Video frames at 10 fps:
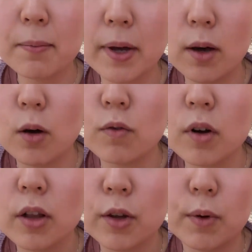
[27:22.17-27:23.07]
but
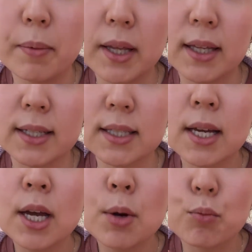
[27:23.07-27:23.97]
overall the ribbing does
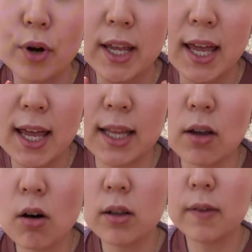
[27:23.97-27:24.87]
bring in all